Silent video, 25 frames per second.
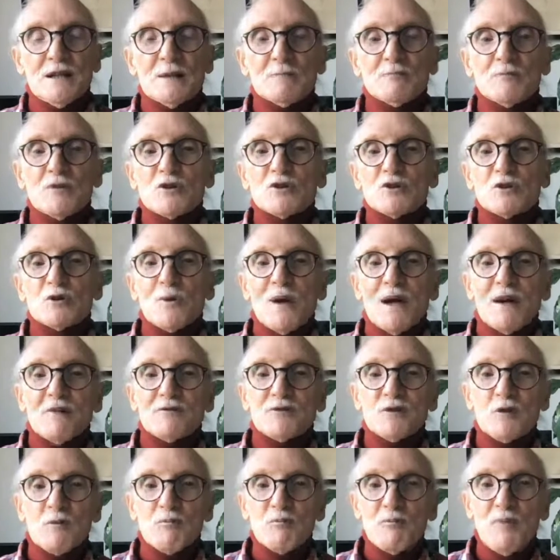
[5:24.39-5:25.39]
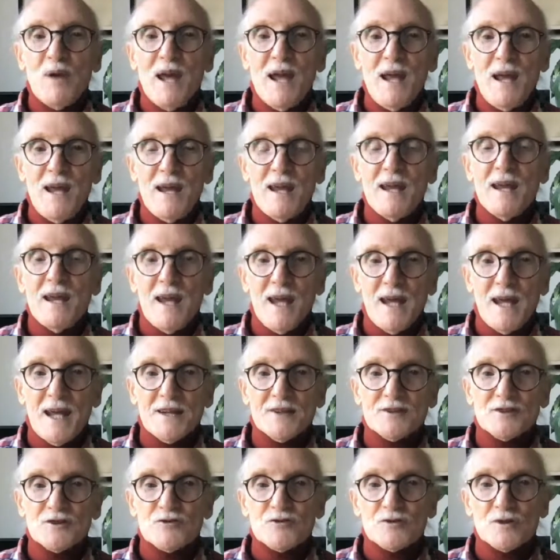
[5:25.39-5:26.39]
but you have to pay
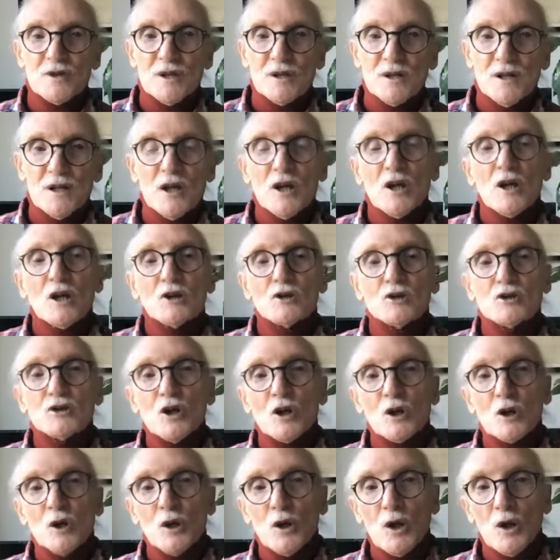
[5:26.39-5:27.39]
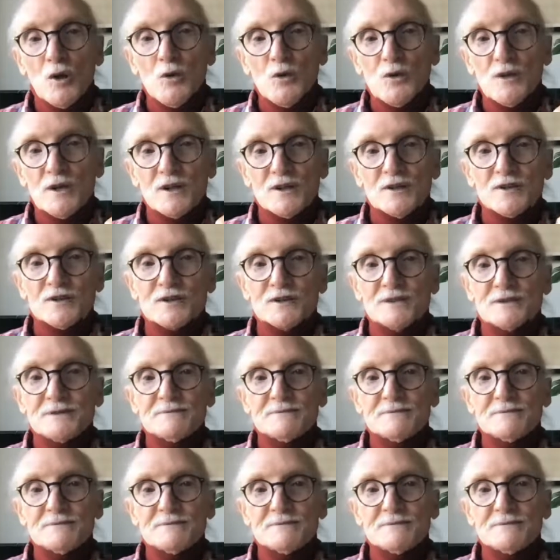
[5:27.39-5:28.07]
extra to load it,